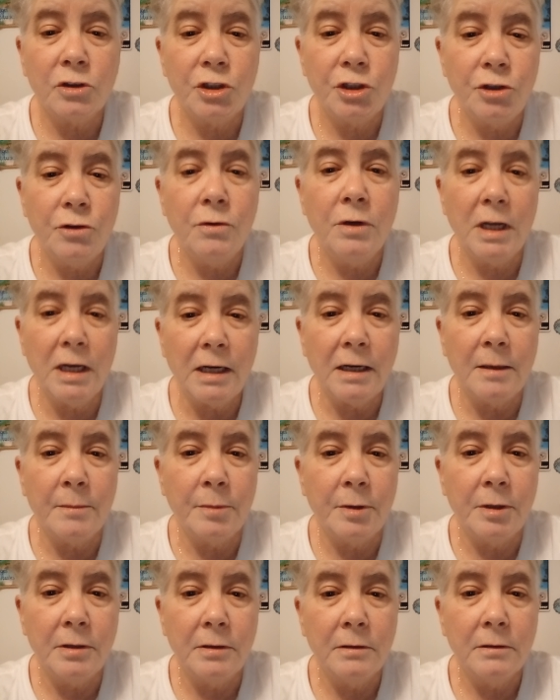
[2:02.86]
chewed
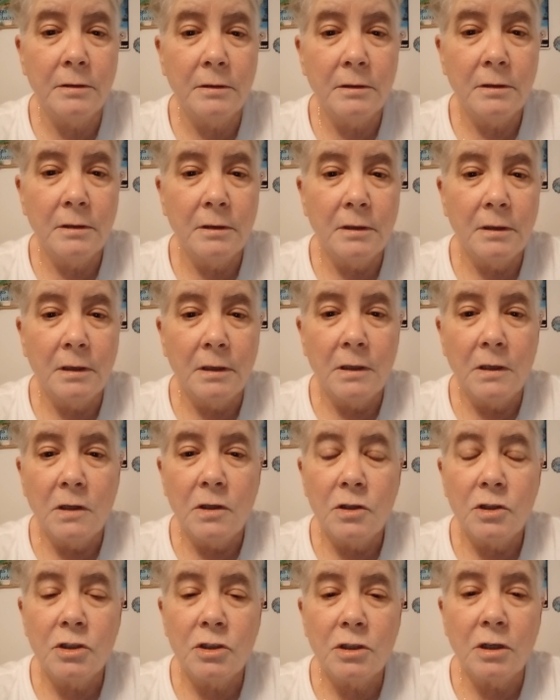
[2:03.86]
up.
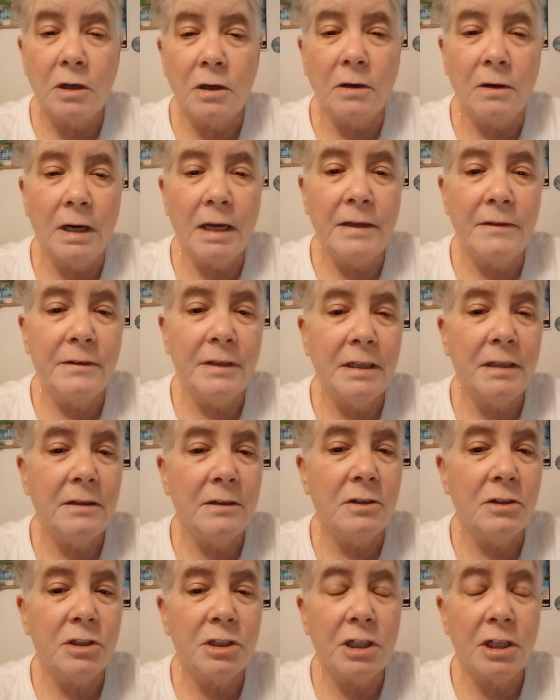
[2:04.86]
So, and then
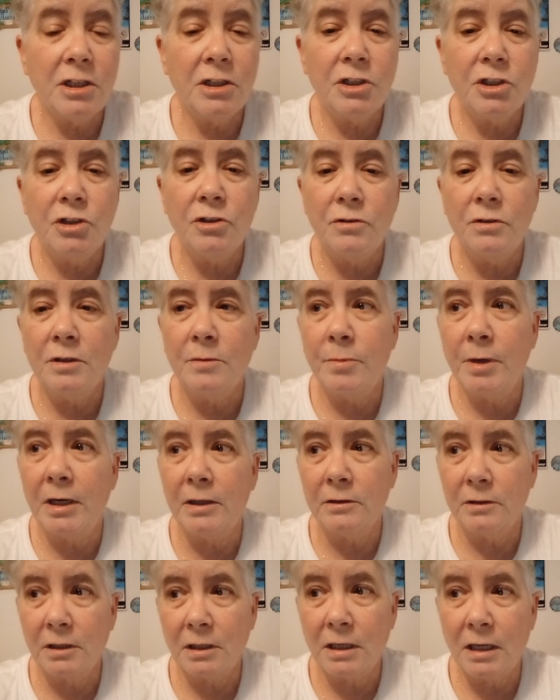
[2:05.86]
there's issues
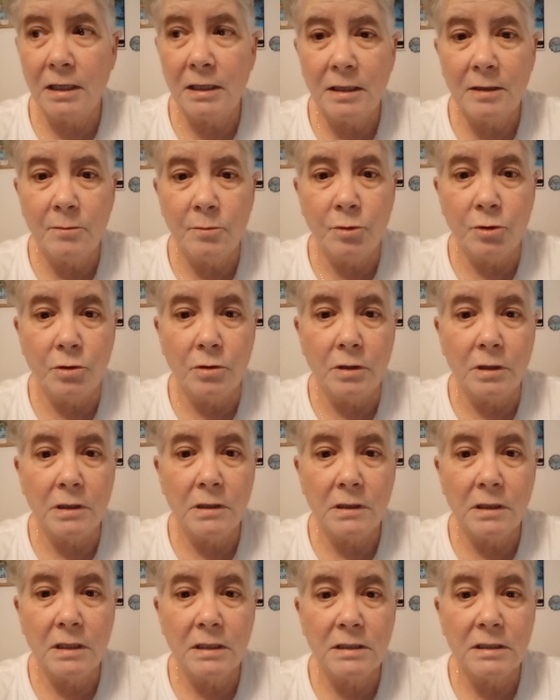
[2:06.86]
about the cutting board.
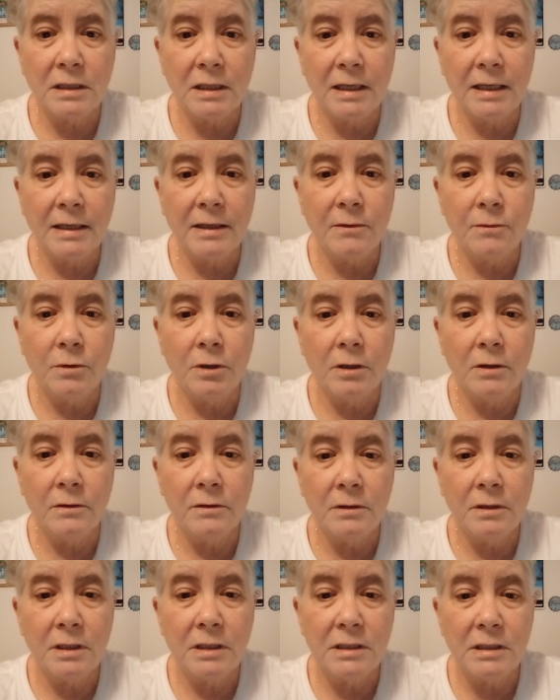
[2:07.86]
It's like, well,
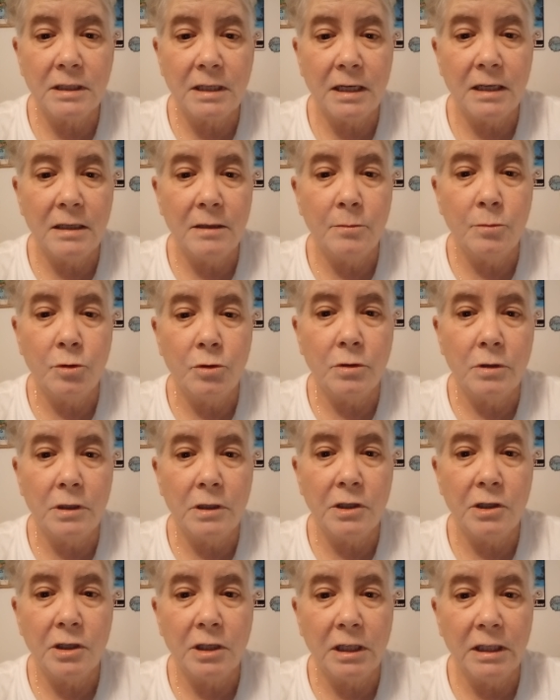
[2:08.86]
it's a cutting board.
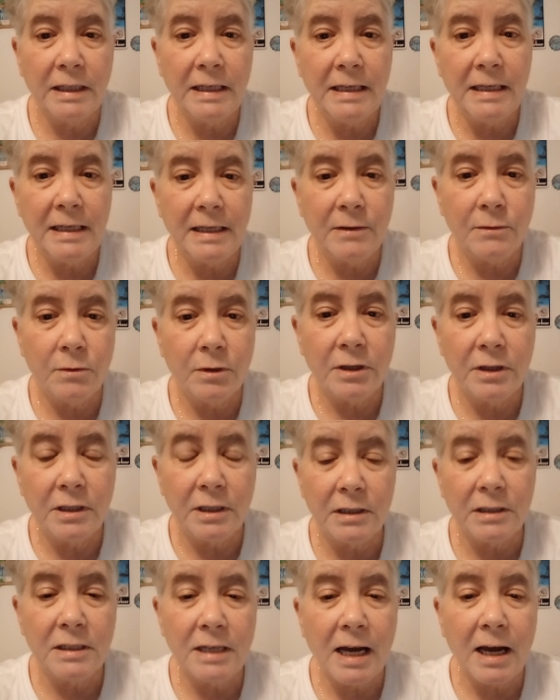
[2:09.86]
You clean it with
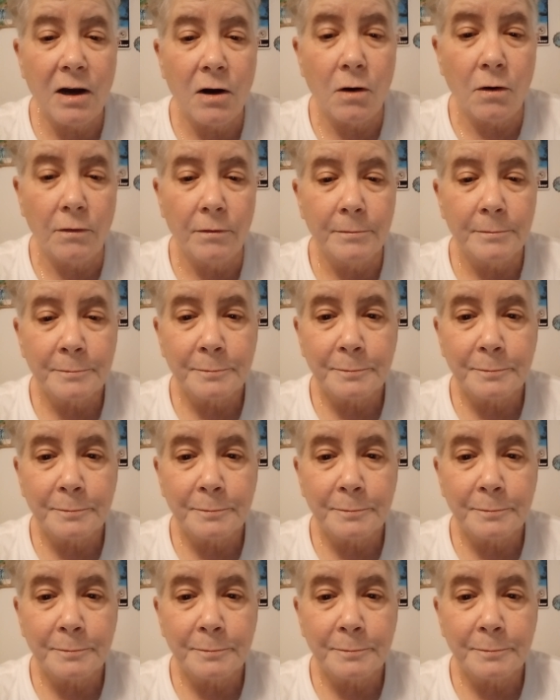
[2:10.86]
the towel.